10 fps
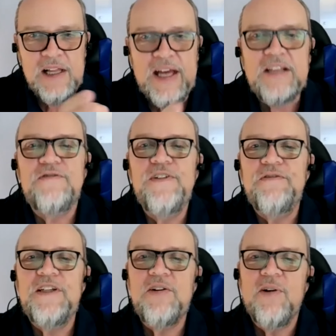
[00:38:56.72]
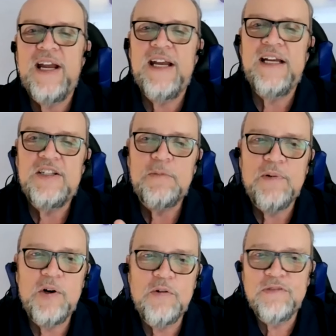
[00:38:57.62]
That's 50 grand
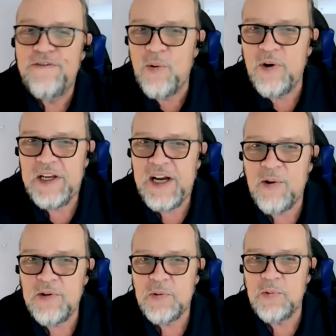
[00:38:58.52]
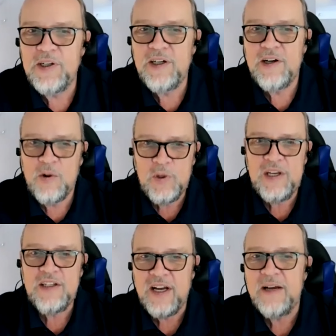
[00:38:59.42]
spread over 40 hours a
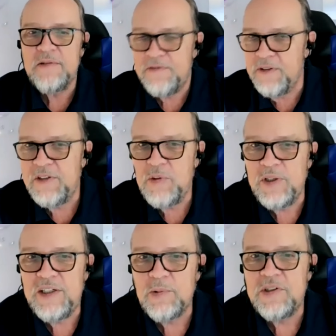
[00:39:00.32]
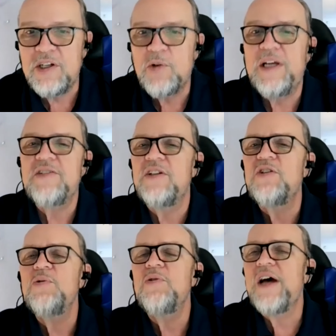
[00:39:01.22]
week times 50 weeks, which equates to
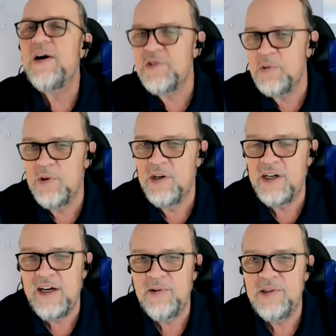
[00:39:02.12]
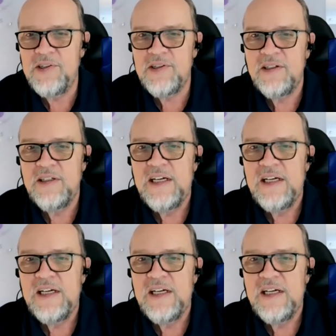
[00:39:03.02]
2,000 work hours.